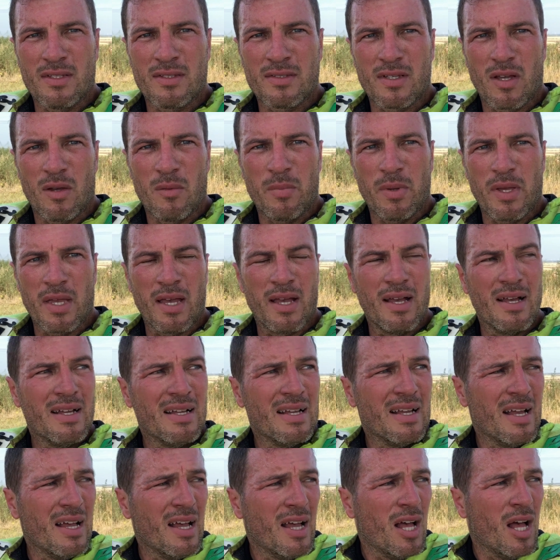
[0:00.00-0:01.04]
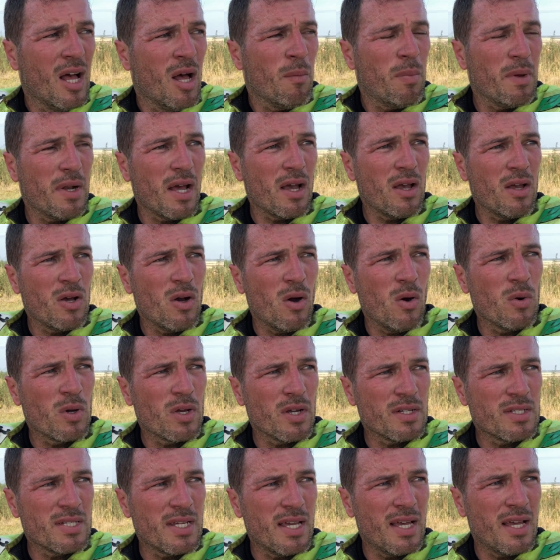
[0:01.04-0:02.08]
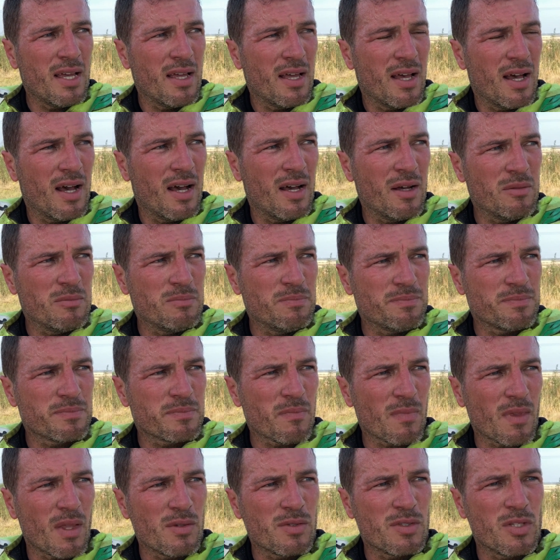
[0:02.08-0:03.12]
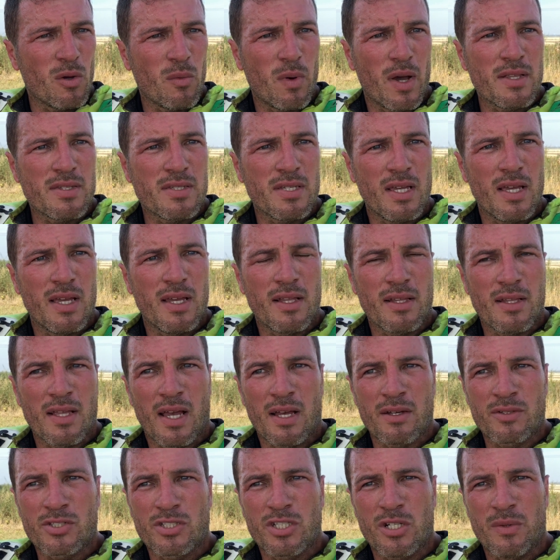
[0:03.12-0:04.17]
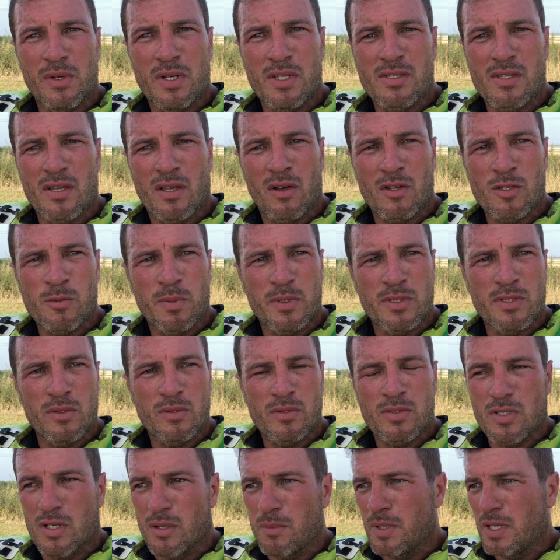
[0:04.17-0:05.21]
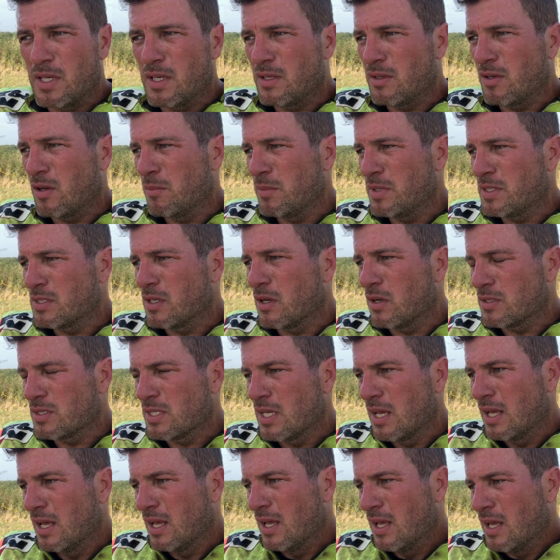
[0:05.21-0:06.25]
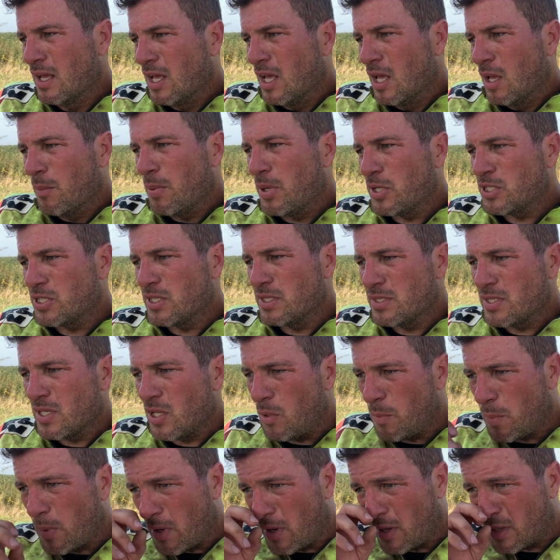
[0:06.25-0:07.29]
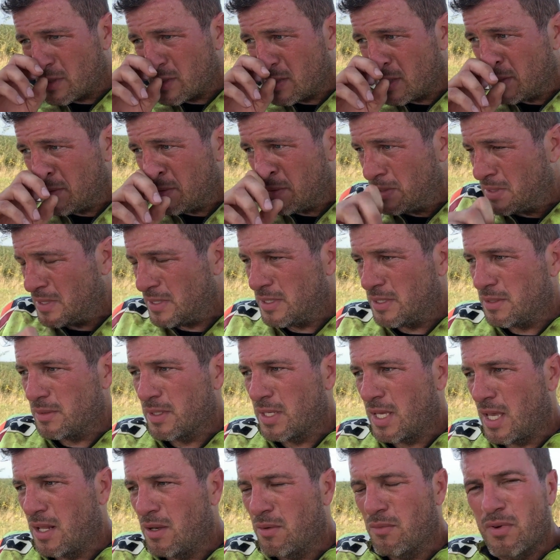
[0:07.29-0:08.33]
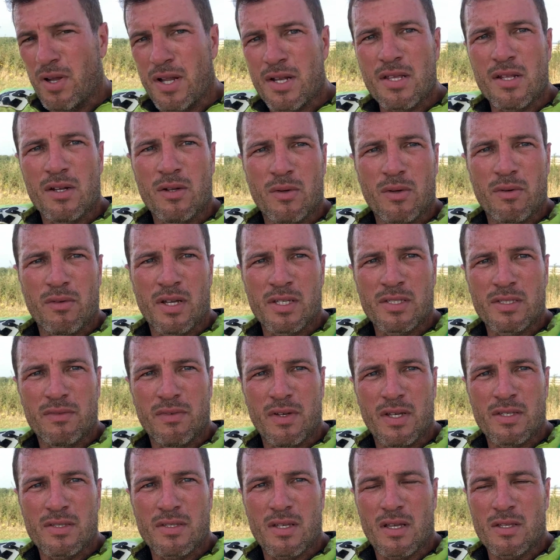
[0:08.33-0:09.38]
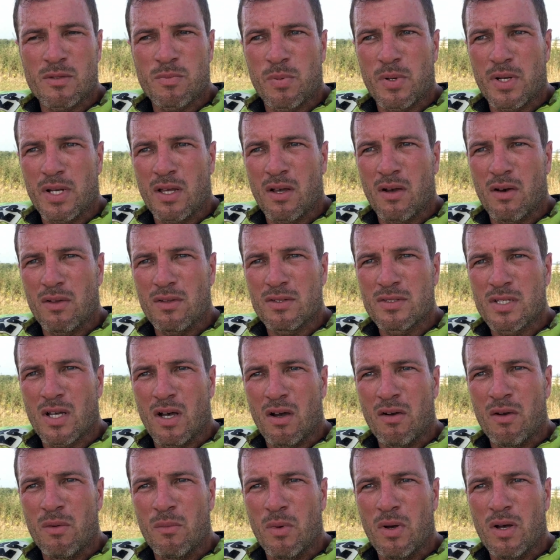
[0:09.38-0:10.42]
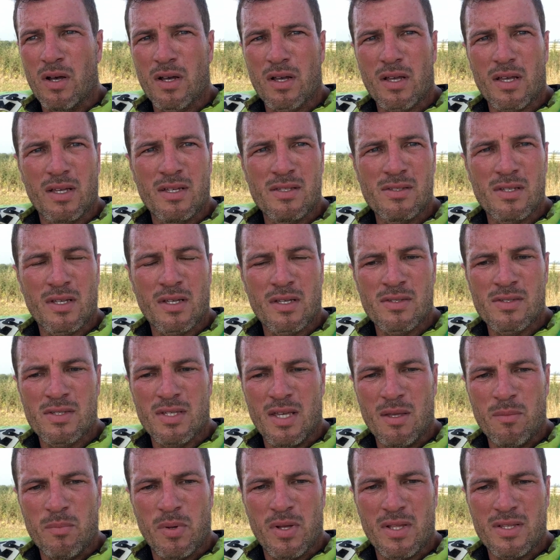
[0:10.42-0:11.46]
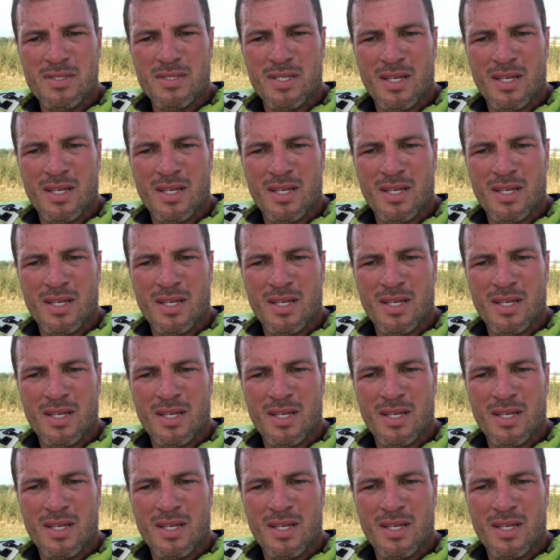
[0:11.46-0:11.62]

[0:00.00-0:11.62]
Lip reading: so be it. But no, all good here. Still waiting to hear how Stu is at hospital, so I'm here on my Todd, pushing 2 bikes and getting them ready and all the rest of it. So it's pretty hot, tiring work, as you can see, but